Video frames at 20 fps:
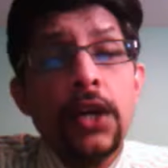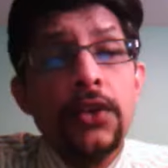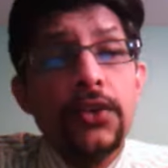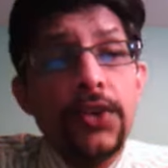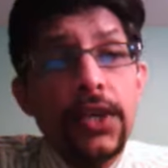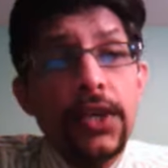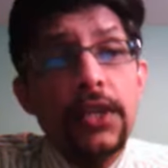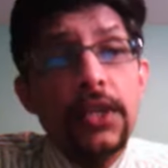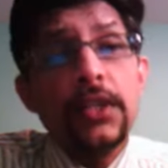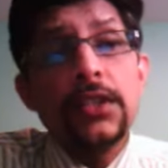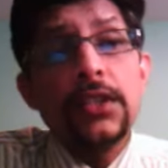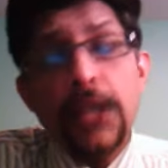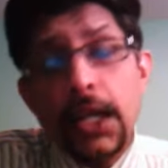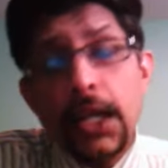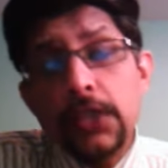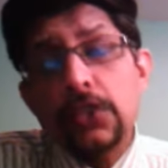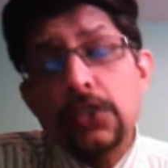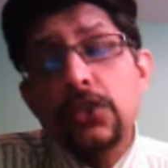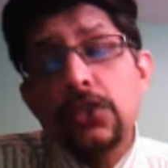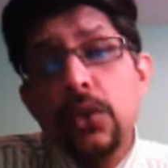really
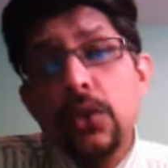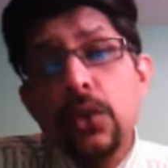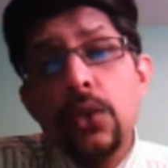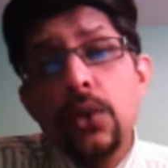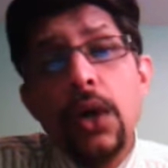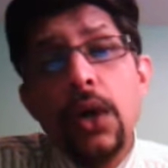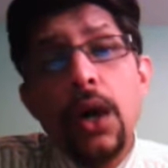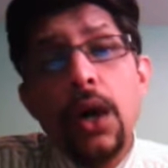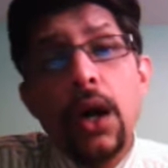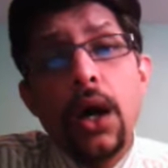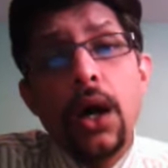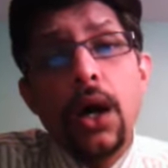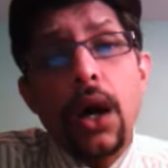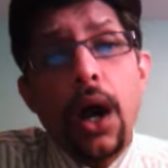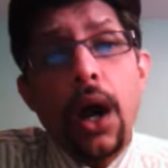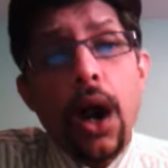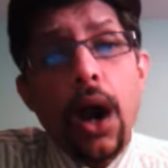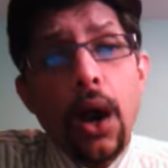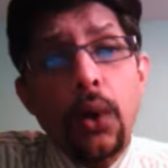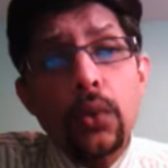tells you
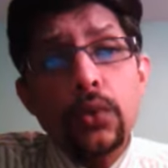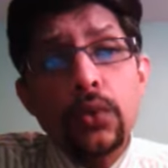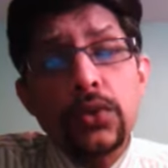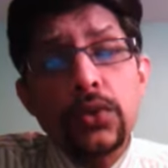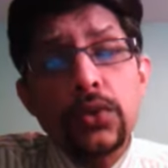how